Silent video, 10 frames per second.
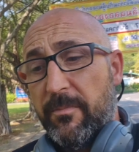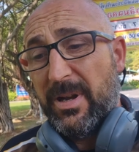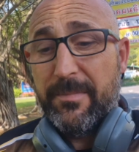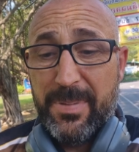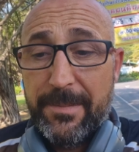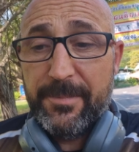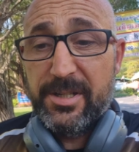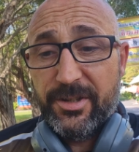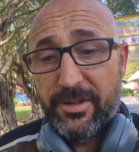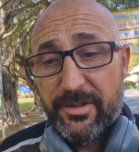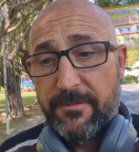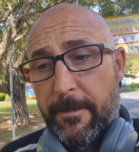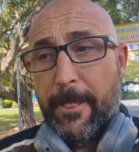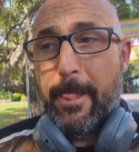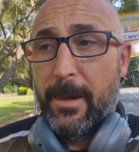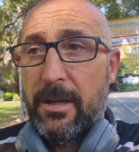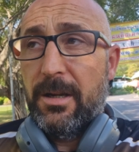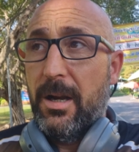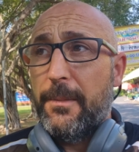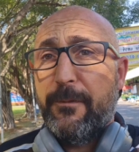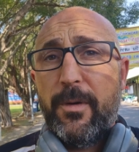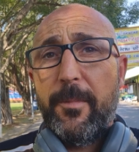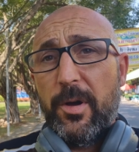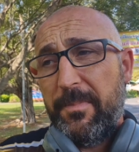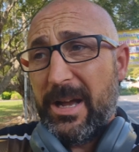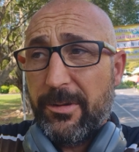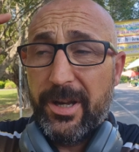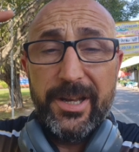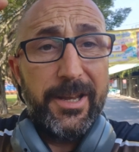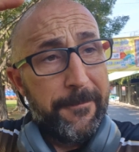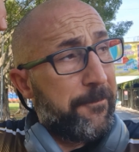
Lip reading: play badminton. From my balcony